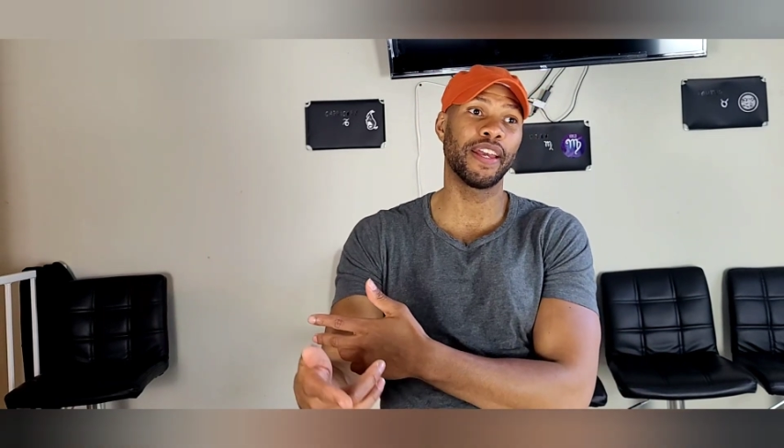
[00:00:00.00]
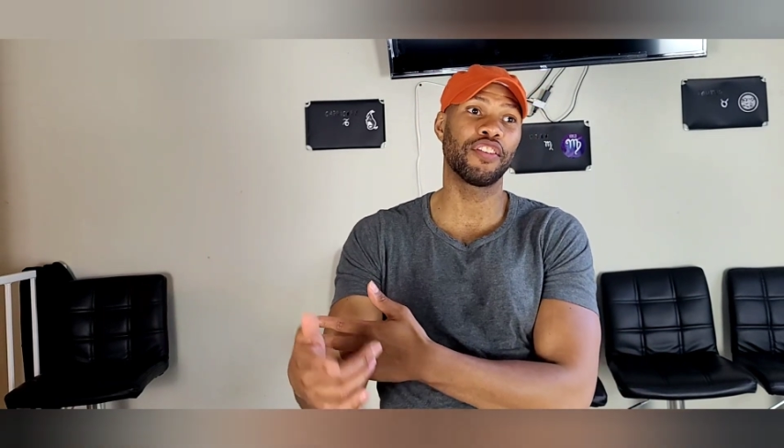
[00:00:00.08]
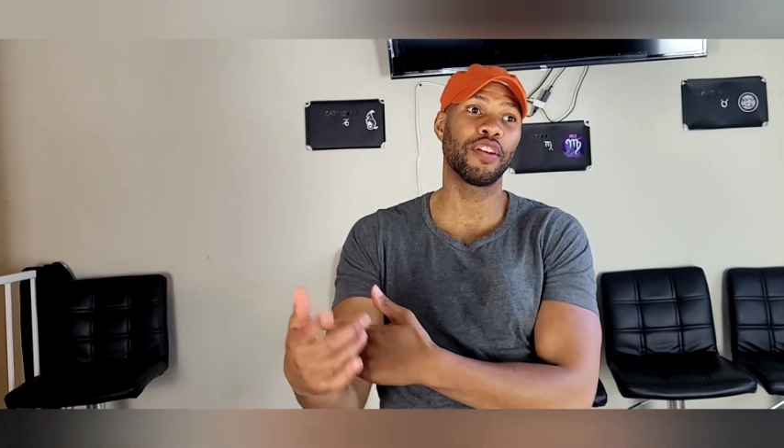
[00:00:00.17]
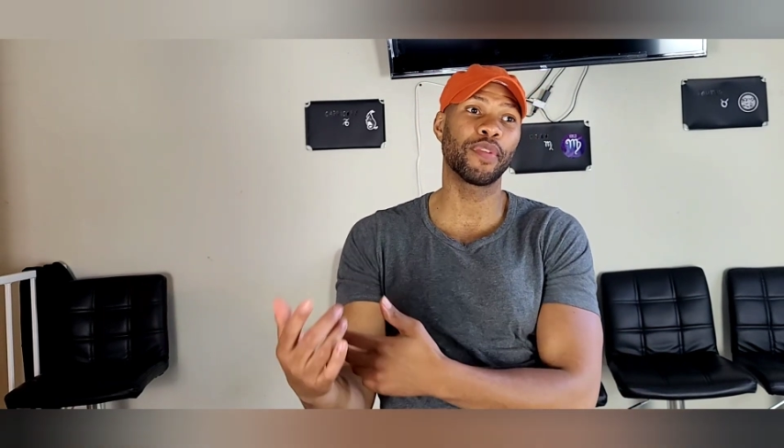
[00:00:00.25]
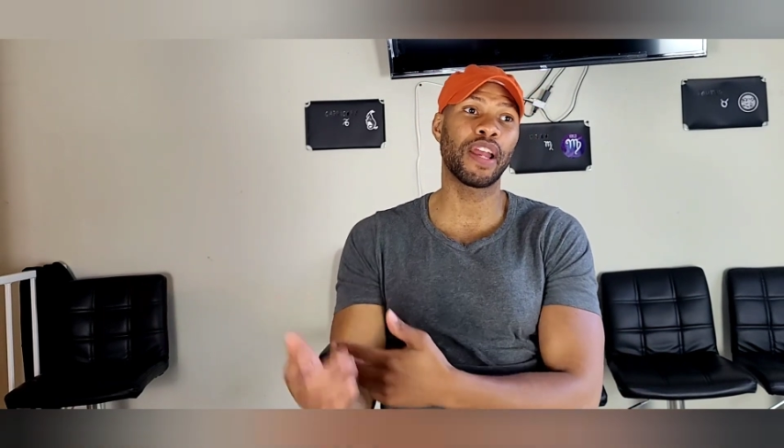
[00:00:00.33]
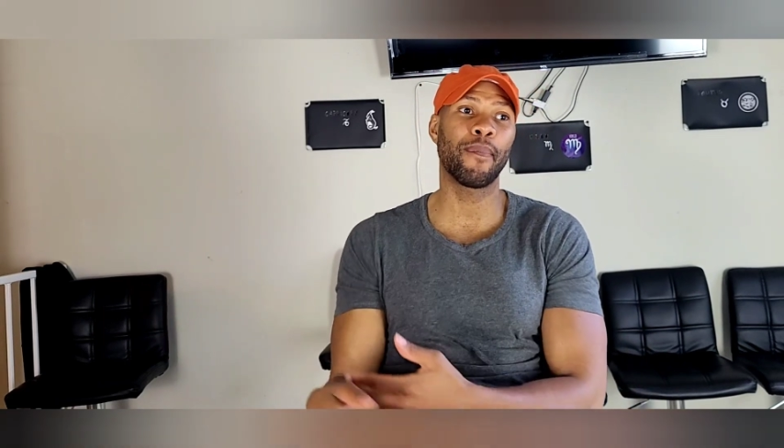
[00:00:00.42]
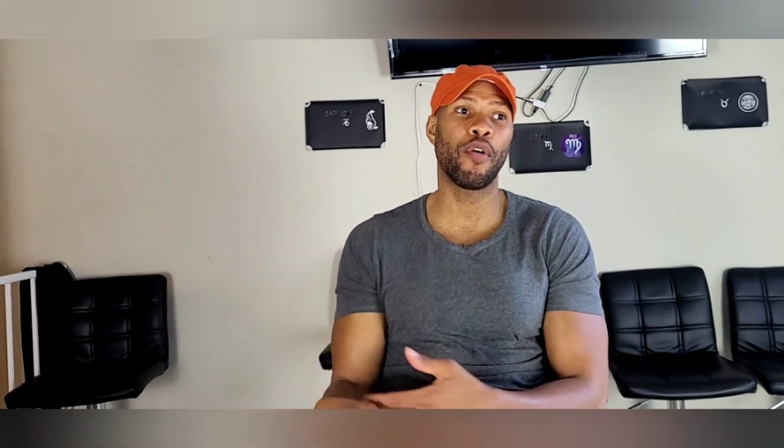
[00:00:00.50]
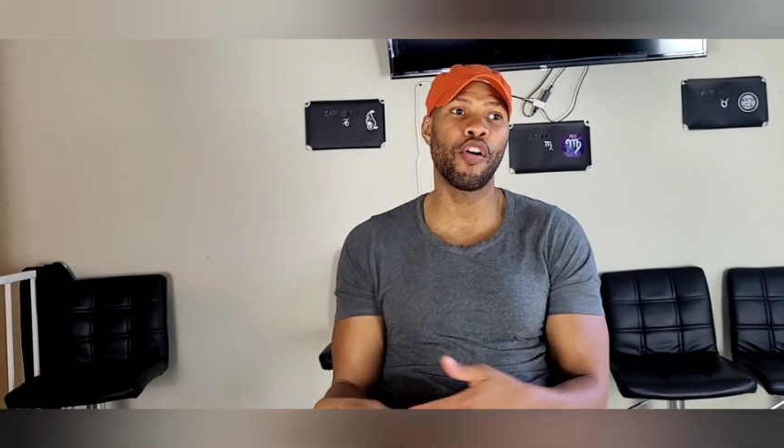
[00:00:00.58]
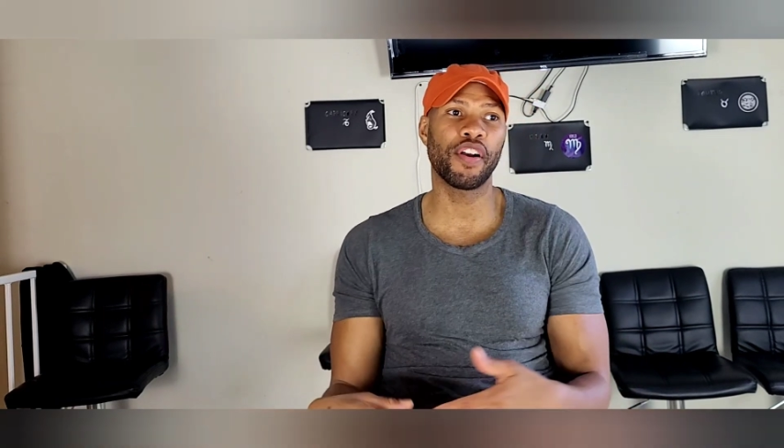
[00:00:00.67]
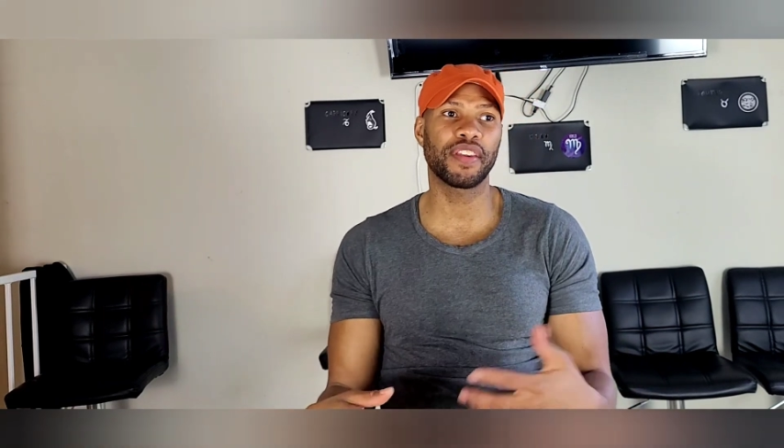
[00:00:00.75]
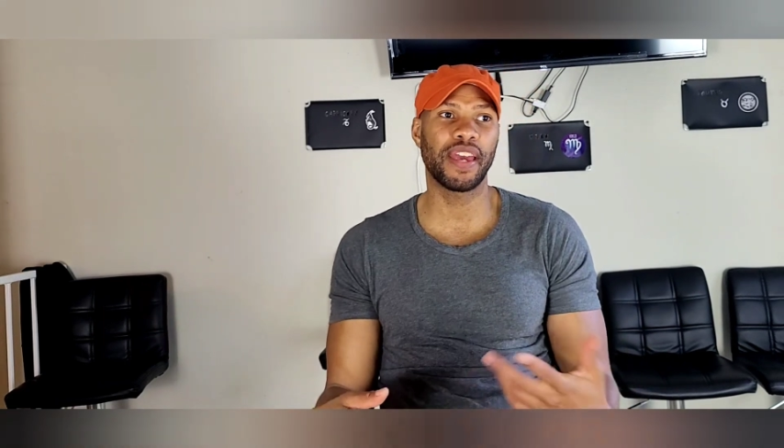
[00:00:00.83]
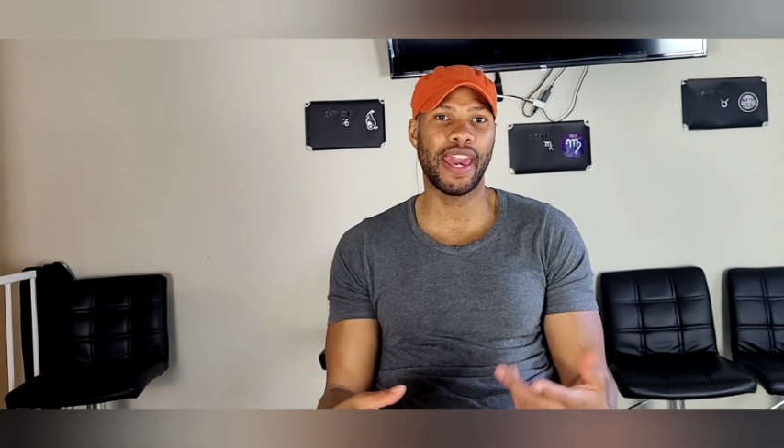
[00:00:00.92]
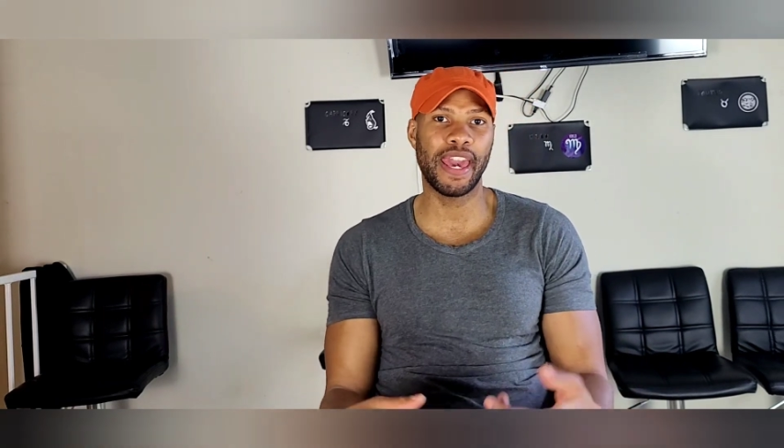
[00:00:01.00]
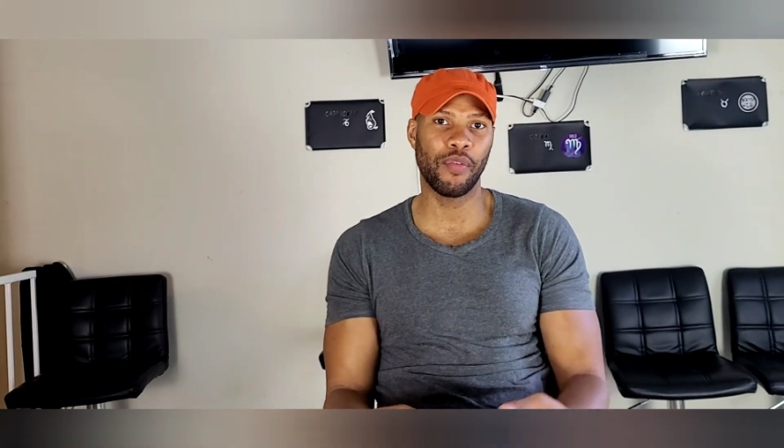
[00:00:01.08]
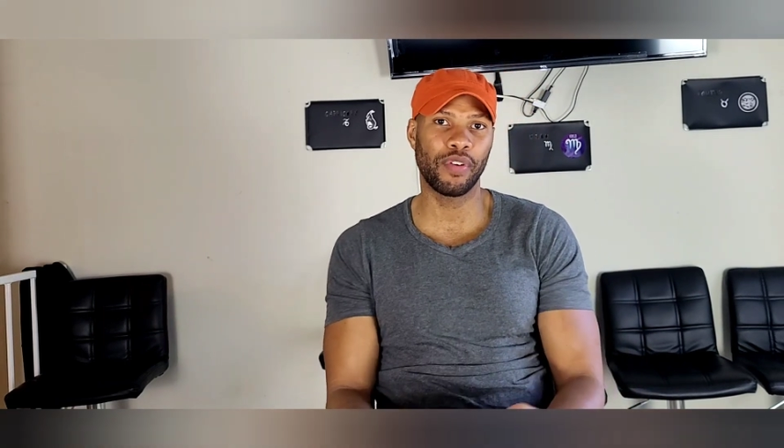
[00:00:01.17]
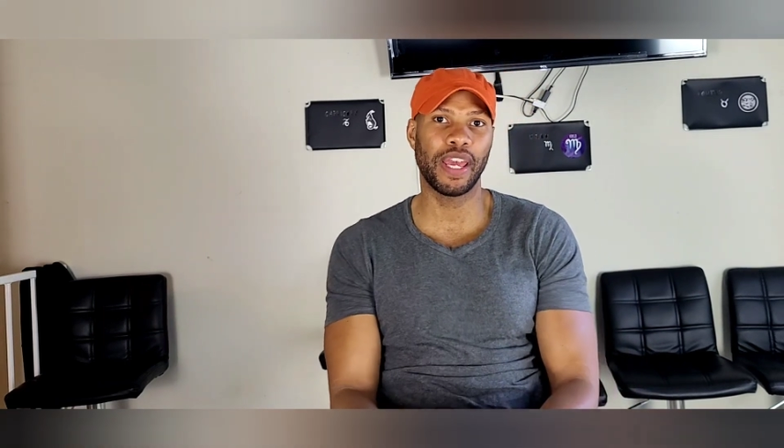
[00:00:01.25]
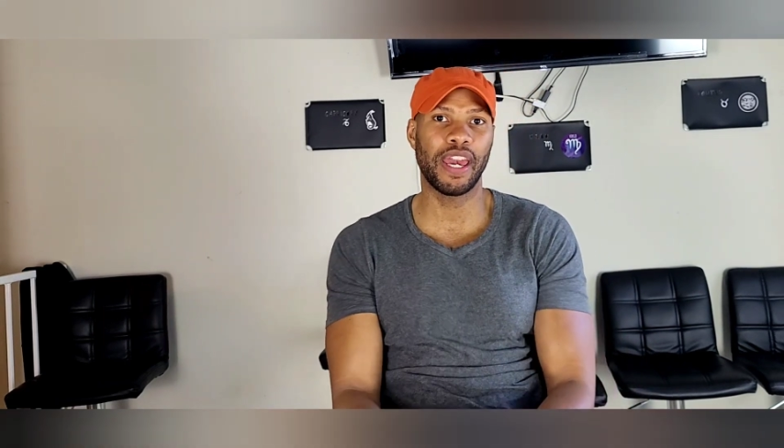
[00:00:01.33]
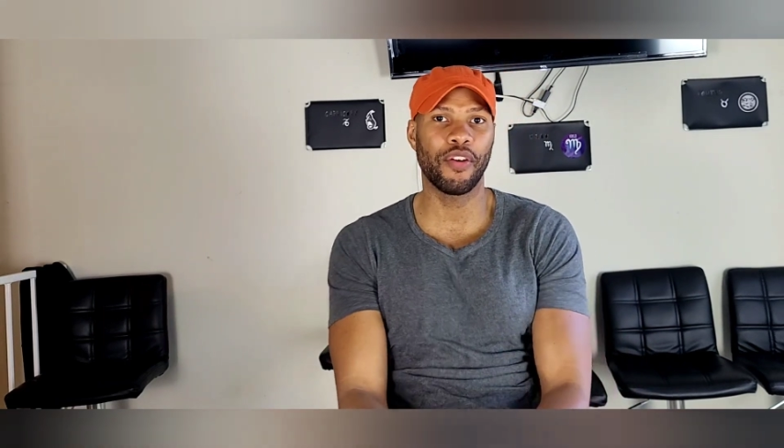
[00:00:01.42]
Gemini Mars can hang with
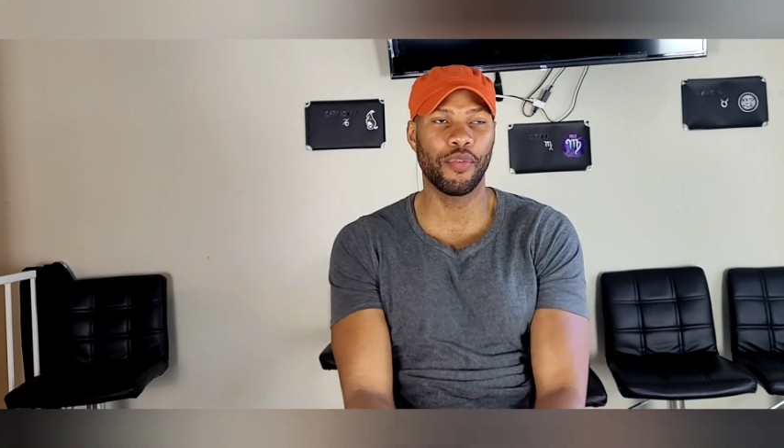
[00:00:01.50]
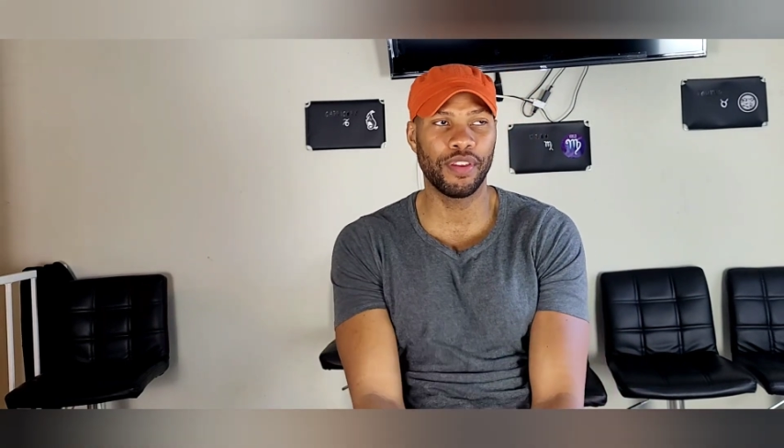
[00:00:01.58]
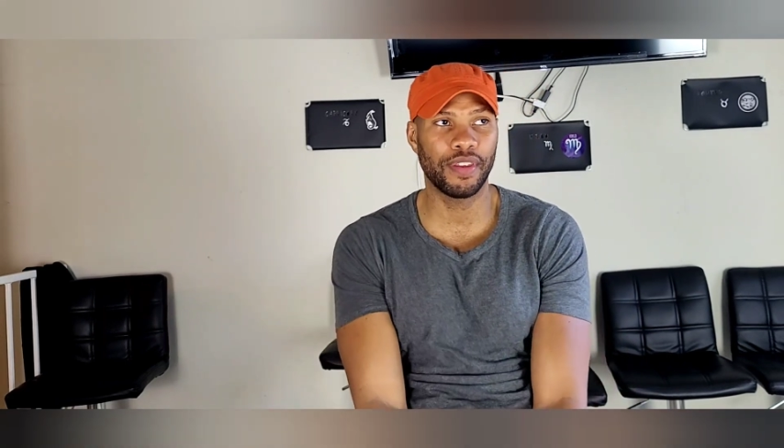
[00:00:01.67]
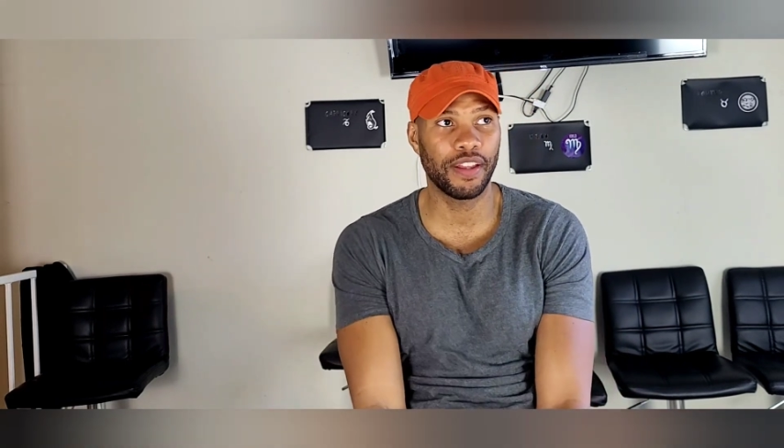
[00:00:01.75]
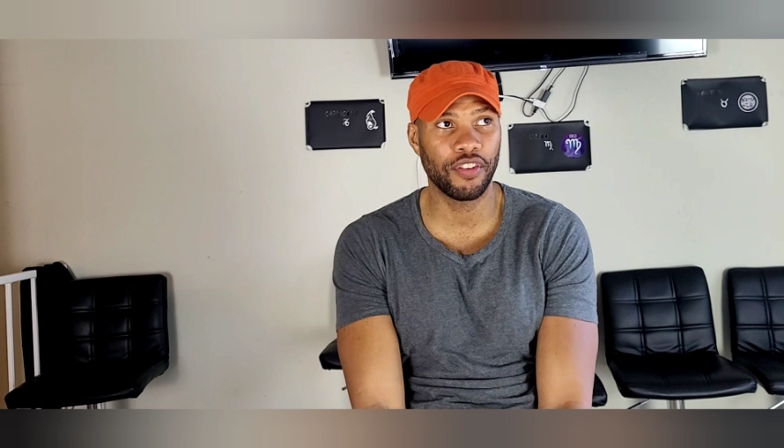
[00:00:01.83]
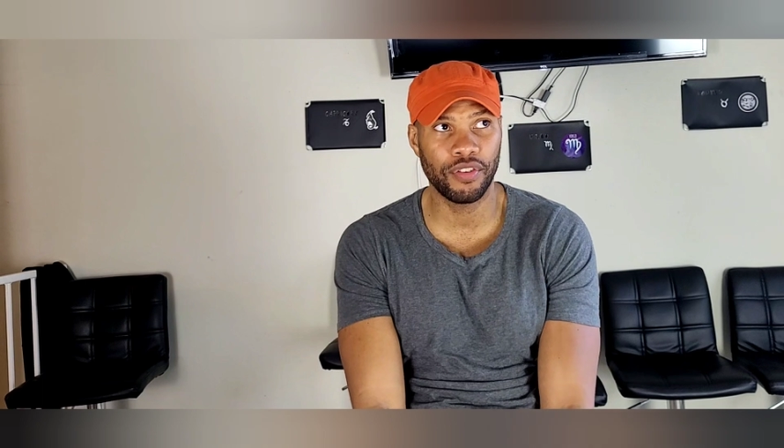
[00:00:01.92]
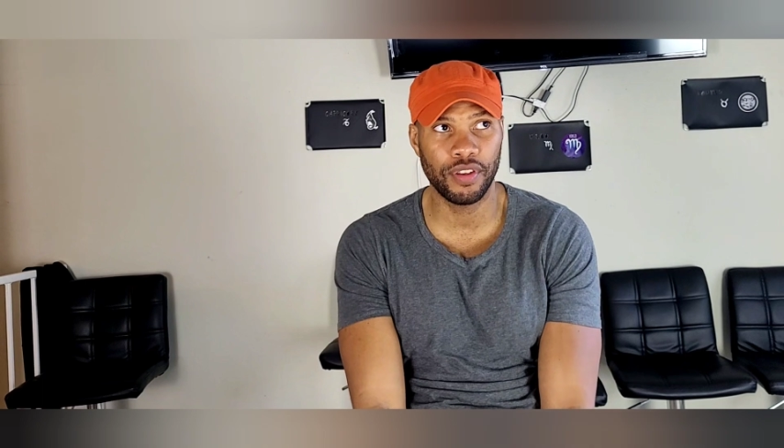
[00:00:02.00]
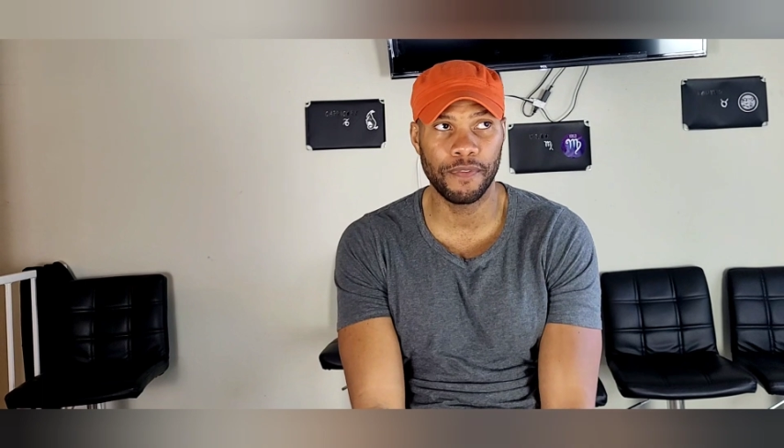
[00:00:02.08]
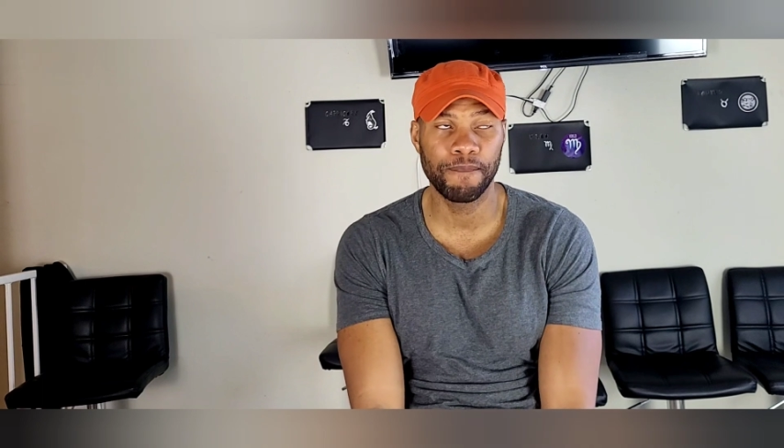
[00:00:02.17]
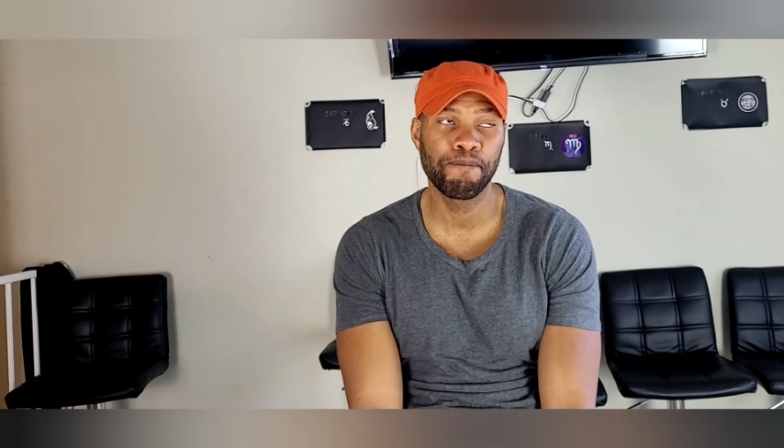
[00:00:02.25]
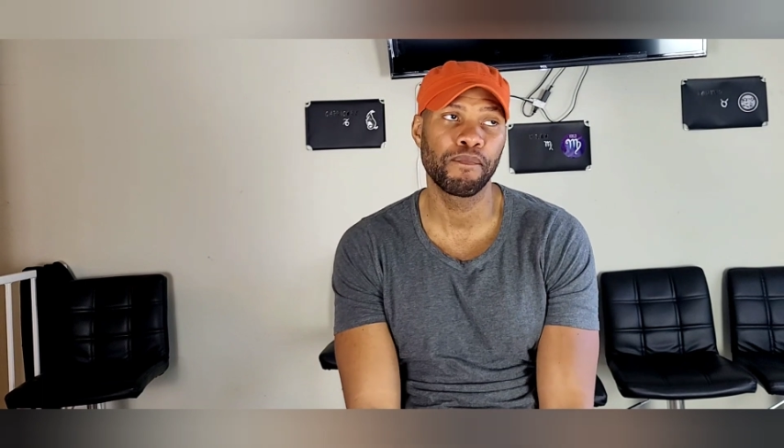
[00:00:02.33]
the Aries energy.